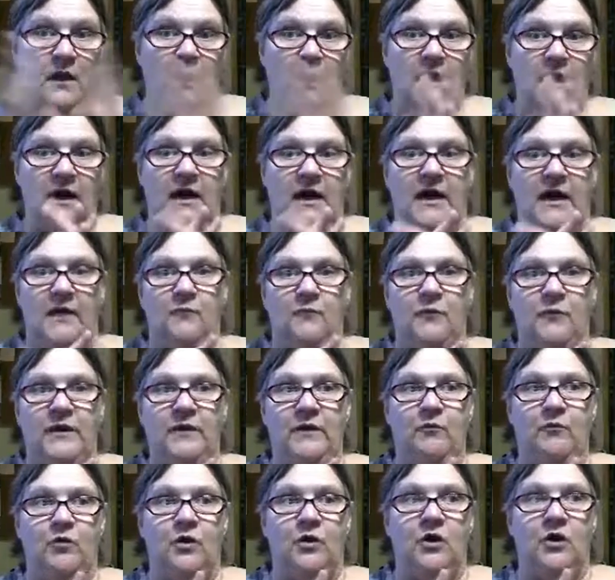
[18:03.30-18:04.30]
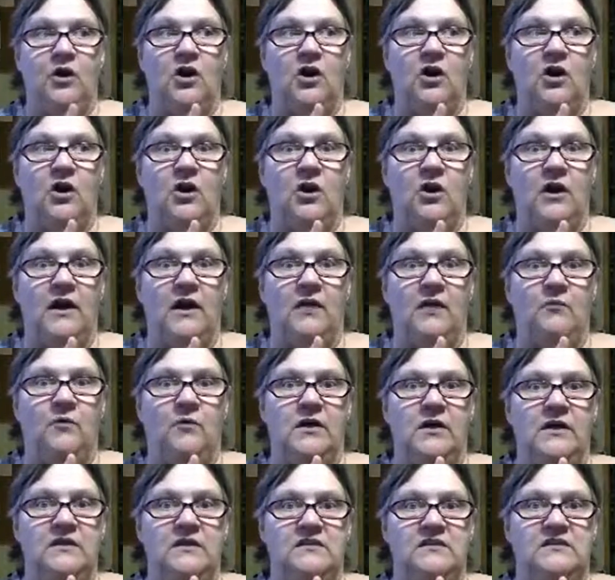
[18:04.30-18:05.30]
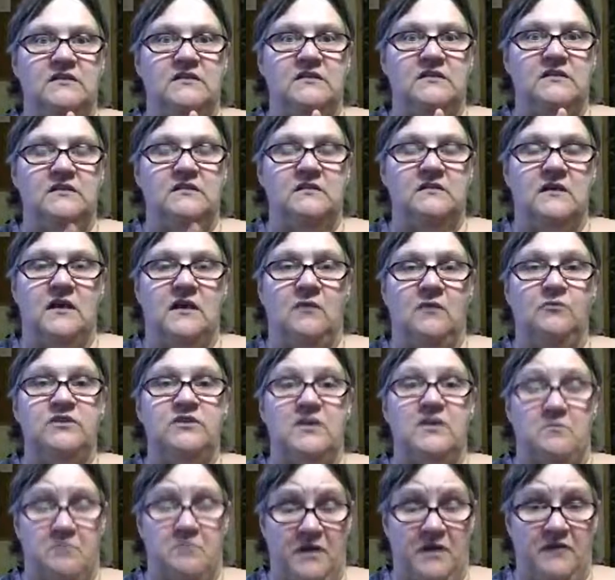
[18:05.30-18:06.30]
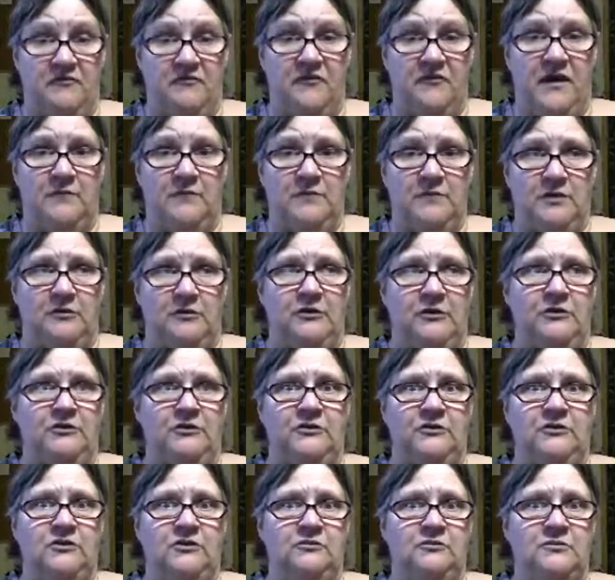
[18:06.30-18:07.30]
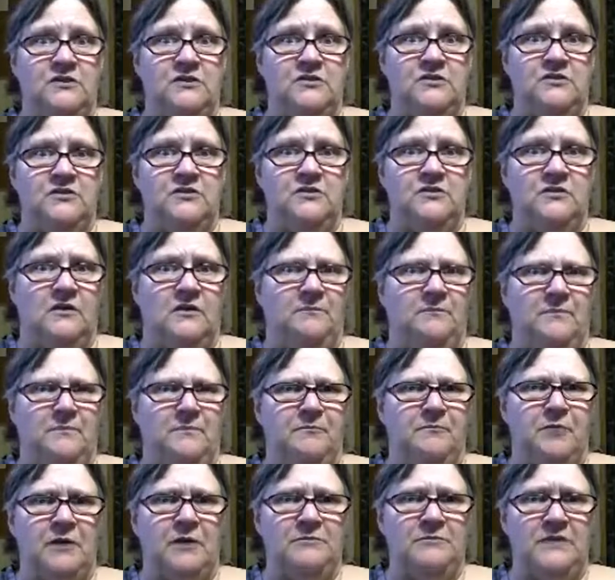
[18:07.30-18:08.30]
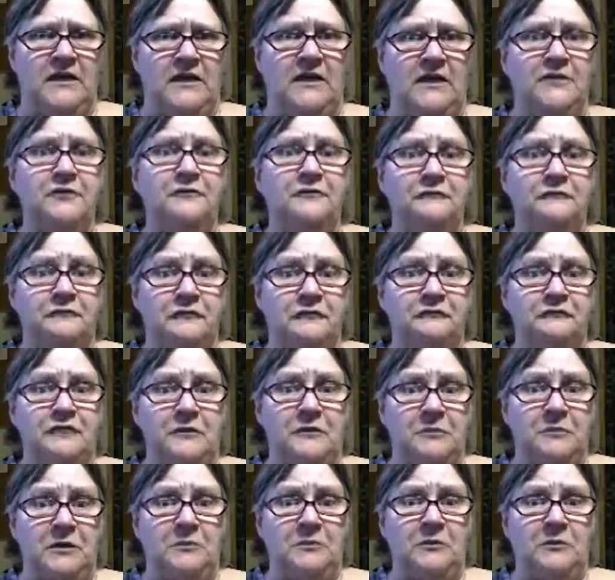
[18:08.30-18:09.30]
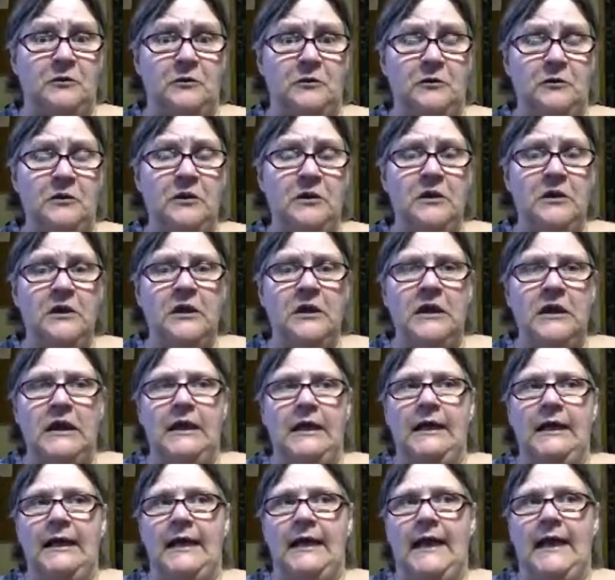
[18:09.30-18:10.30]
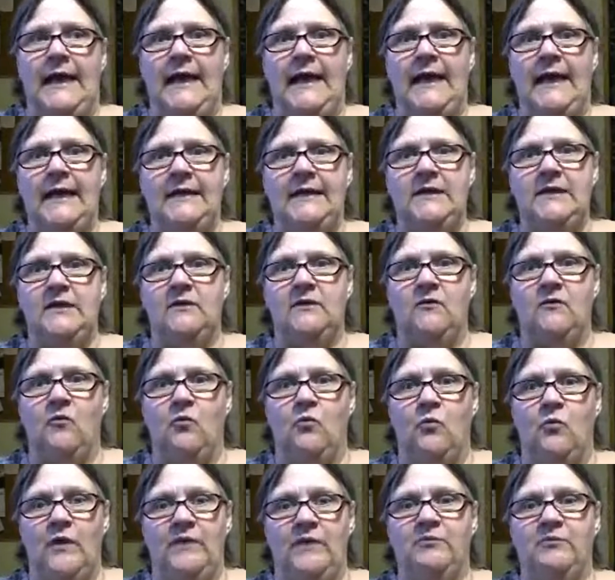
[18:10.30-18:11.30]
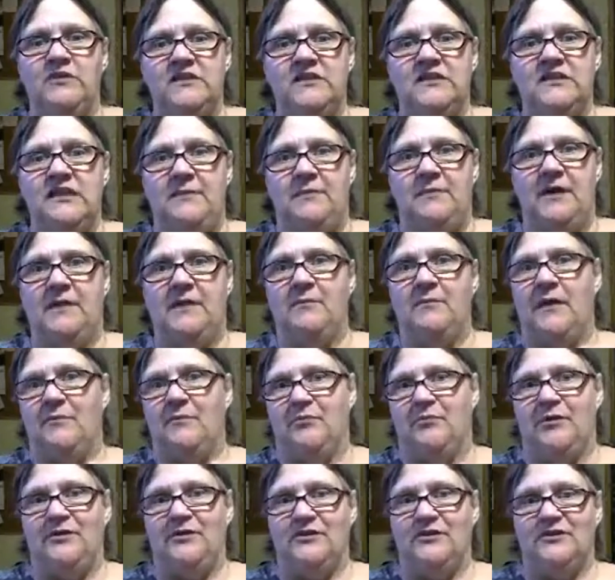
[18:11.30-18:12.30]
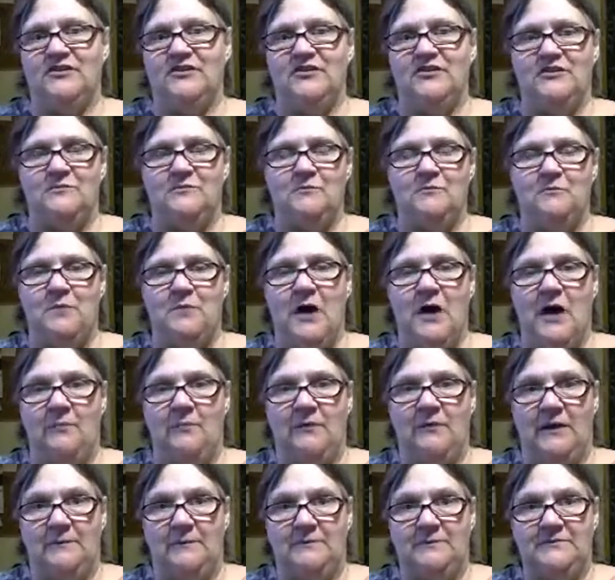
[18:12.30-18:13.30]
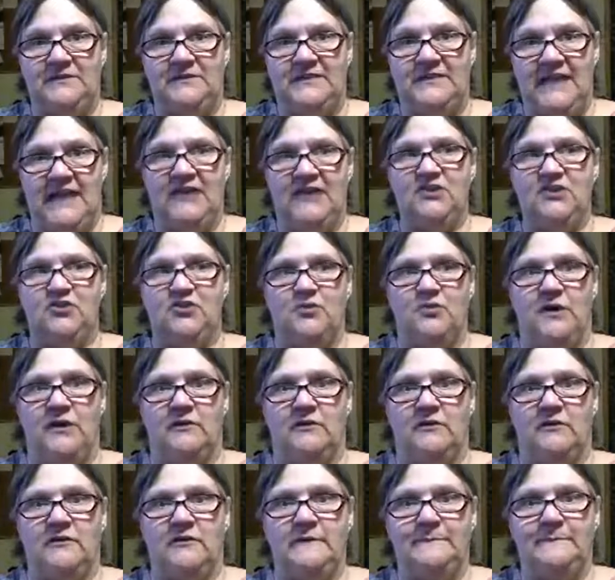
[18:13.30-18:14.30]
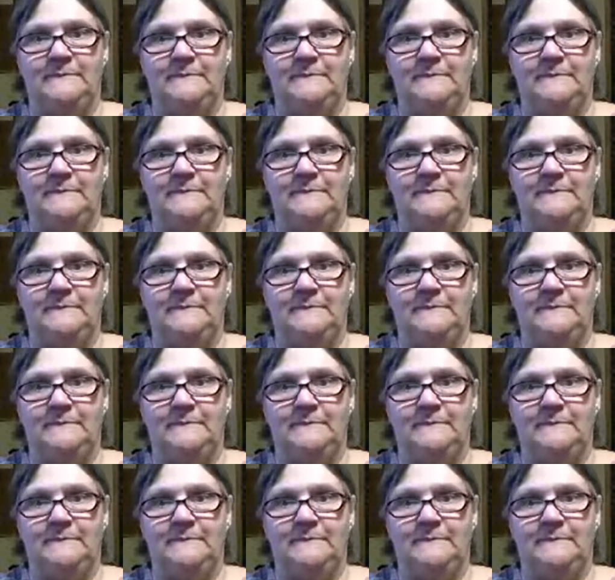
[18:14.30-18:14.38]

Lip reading: And it was a big family reunion. There was probably 150 people. And we were sleeping in my brother's pop-up tent trailer,